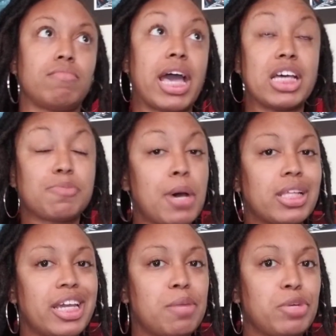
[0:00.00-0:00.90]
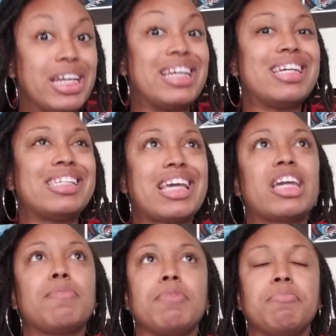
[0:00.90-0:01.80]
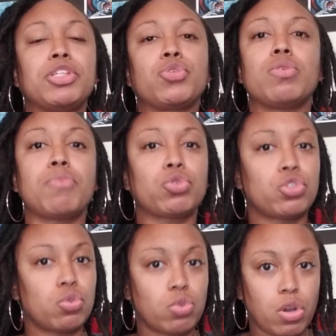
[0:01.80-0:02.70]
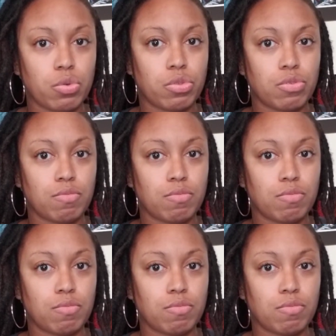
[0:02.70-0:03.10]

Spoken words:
As polyamory is a commitment to emotional growth.